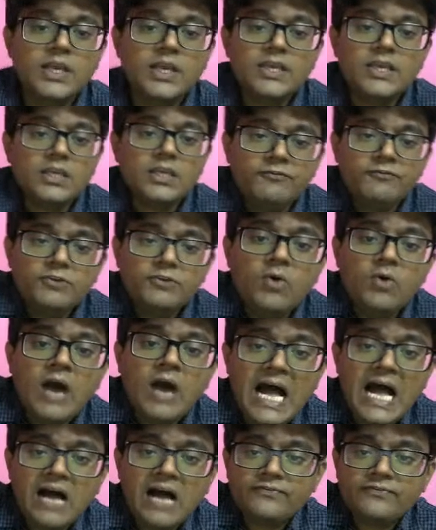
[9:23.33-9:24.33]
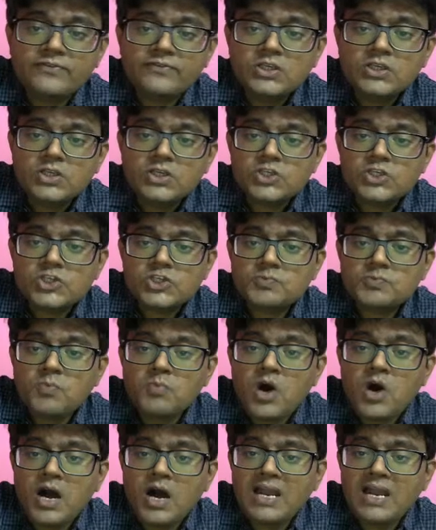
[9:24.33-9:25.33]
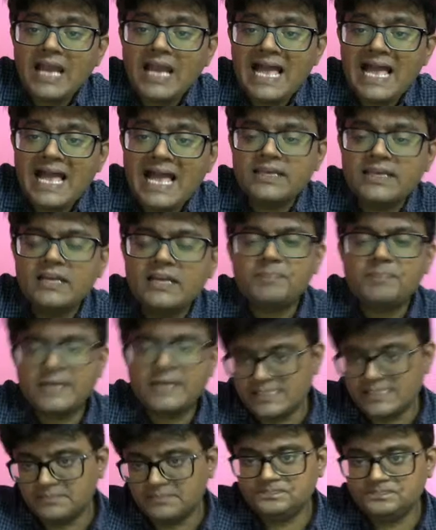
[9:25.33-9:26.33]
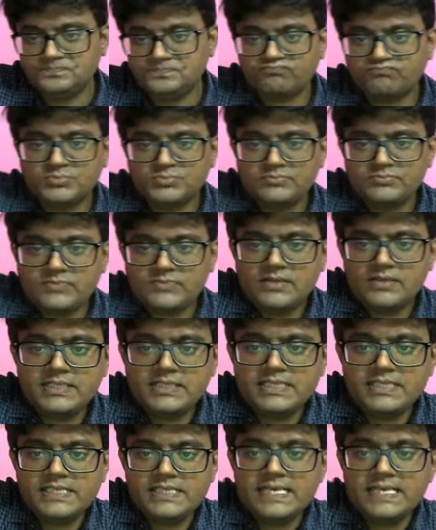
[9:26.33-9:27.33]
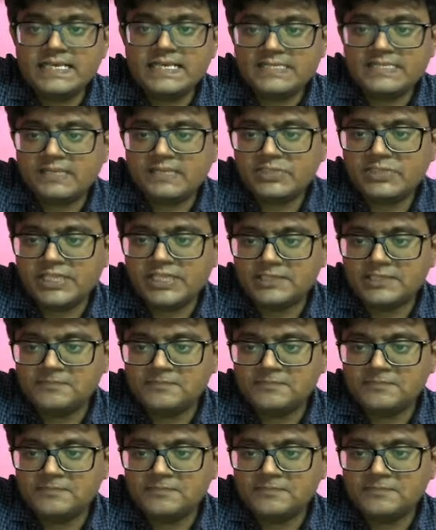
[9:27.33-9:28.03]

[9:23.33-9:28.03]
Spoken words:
If you have small angle prism, this is an assumption.